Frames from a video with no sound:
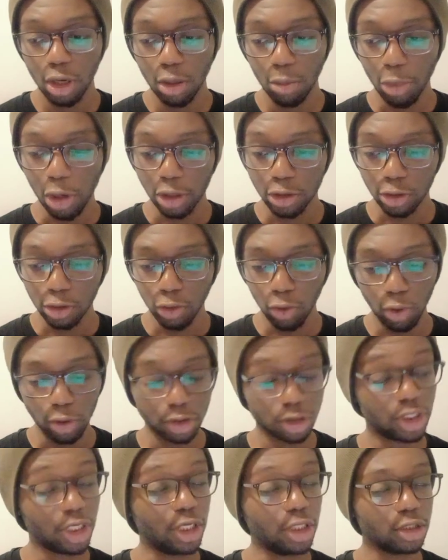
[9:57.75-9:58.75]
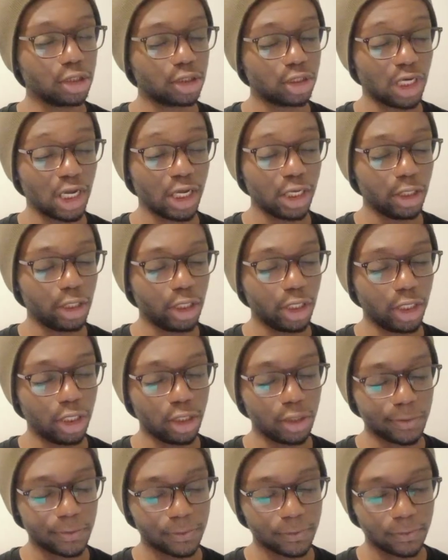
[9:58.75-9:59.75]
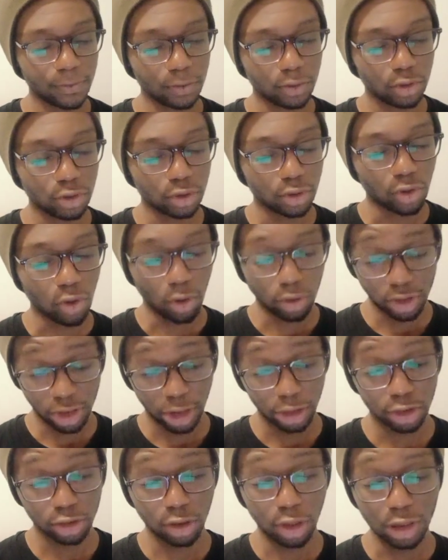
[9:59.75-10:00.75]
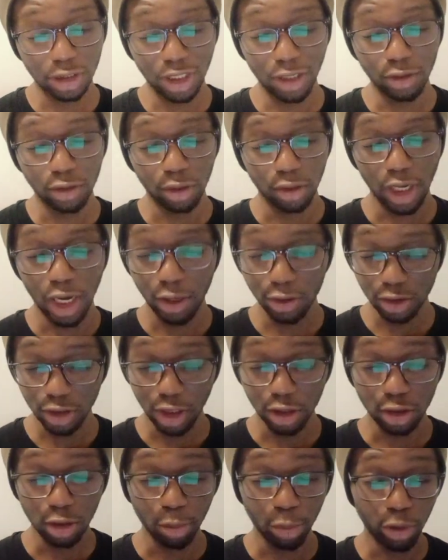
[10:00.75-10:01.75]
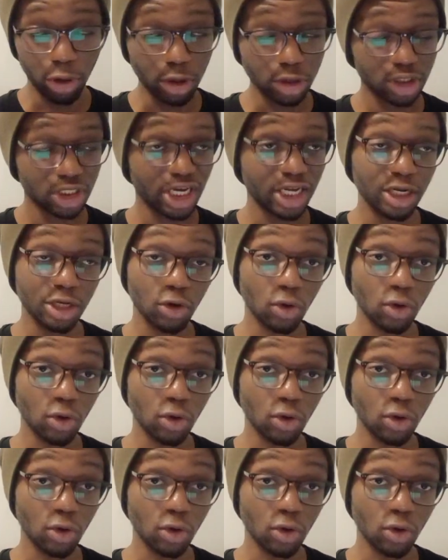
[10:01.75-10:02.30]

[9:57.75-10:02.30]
but the law states that if contact starts outside the box and it